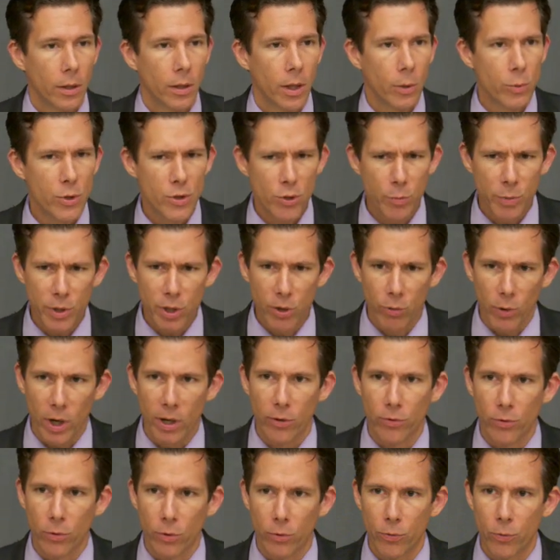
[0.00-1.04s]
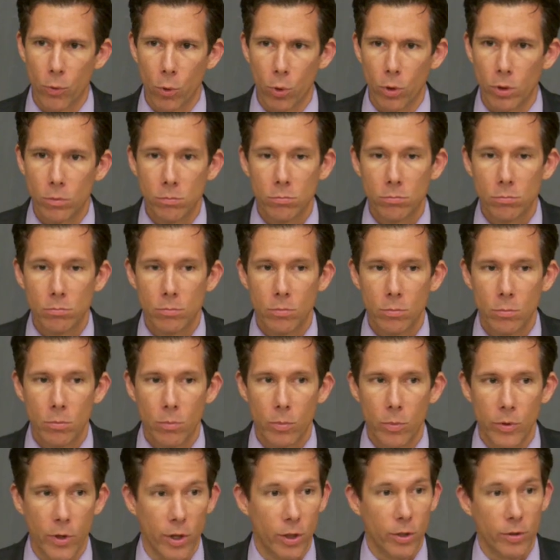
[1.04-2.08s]
And we should be grateful for
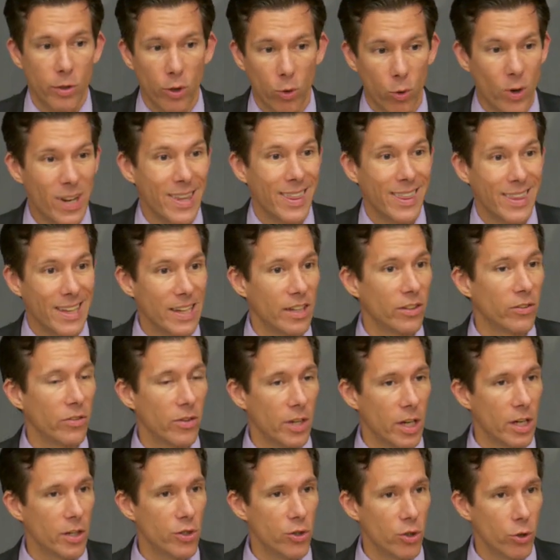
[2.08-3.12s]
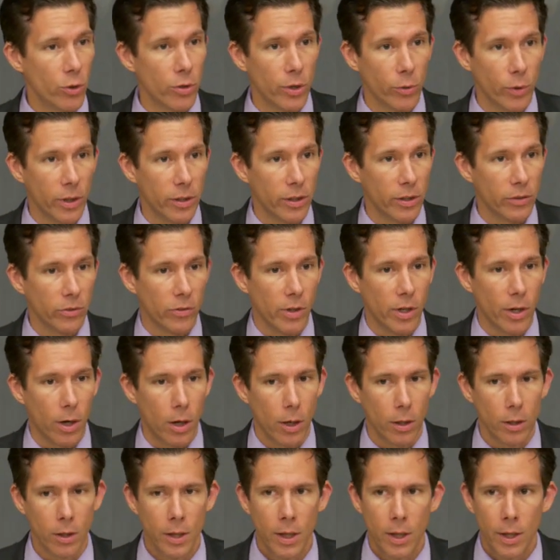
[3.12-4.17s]
the, the great things they do and the great things they
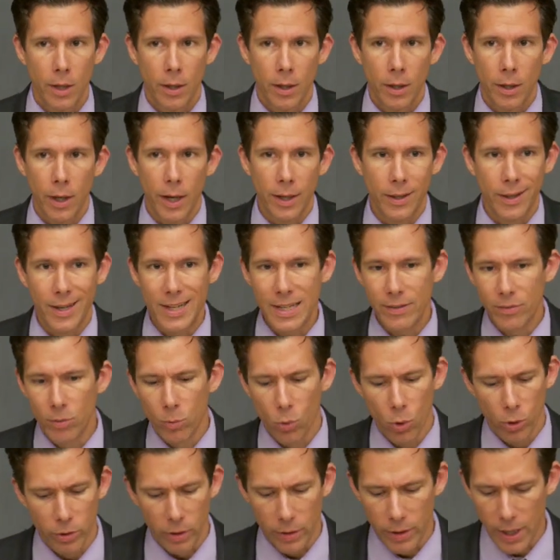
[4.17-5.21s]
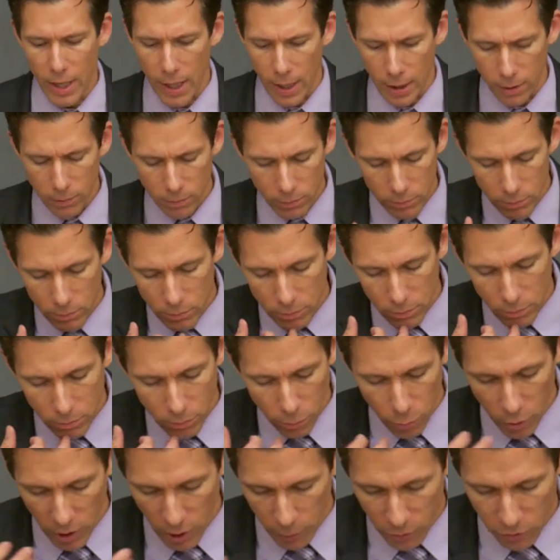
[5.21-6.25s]
are, and, and even more than that,
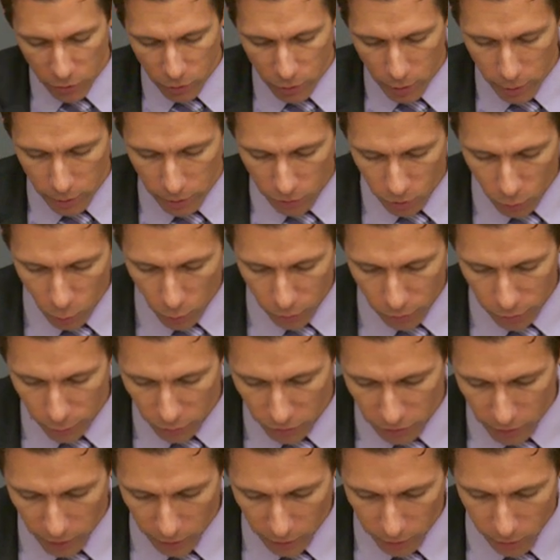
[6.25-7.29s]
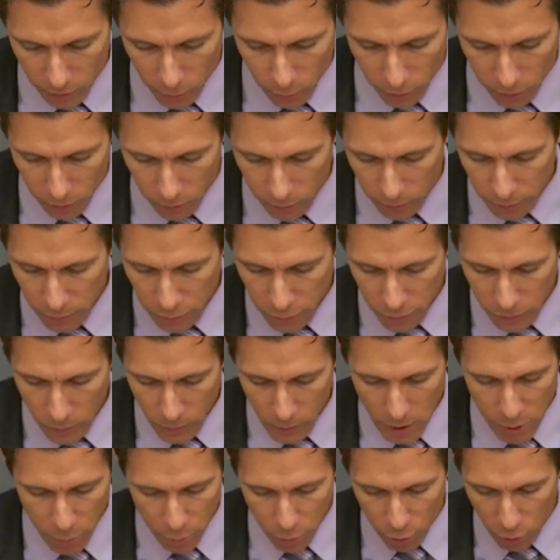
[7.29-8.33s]
perhaps you know this quote from C.S. Lewis.
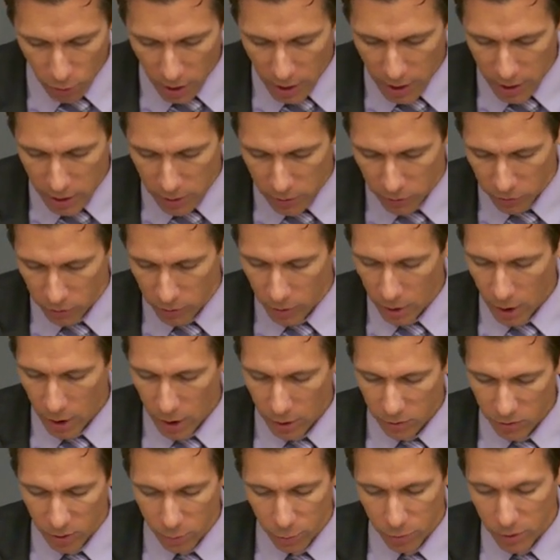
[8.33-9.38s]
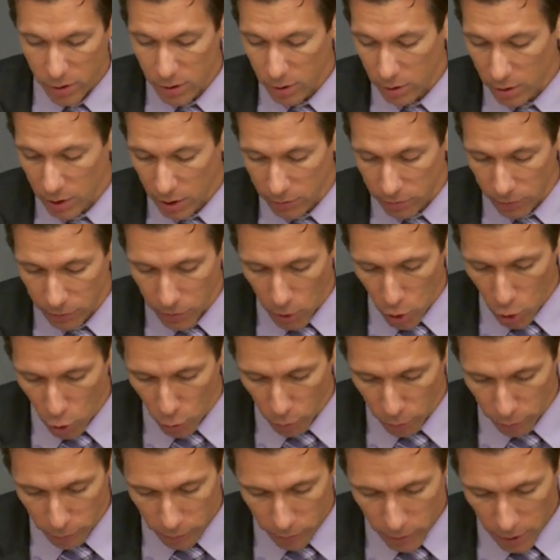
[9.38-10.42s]
He praised simply the love of
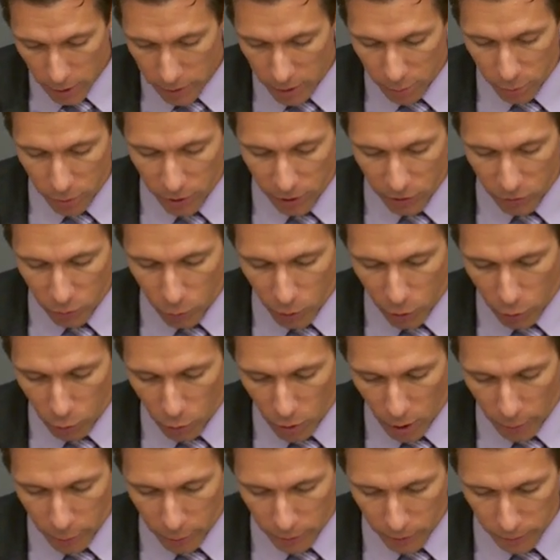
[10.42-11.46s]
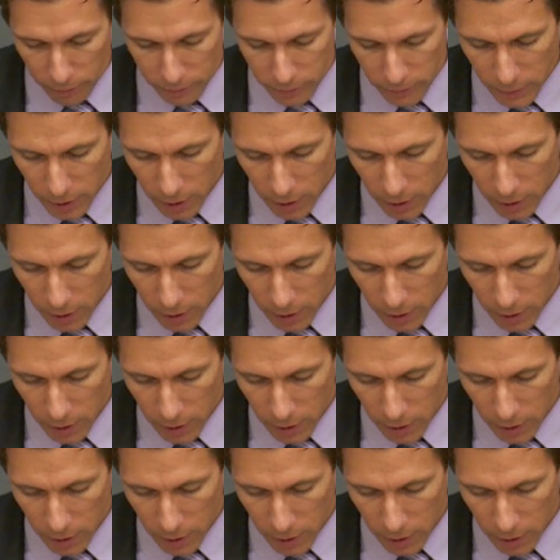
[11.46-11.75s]
home, the place we grew up in,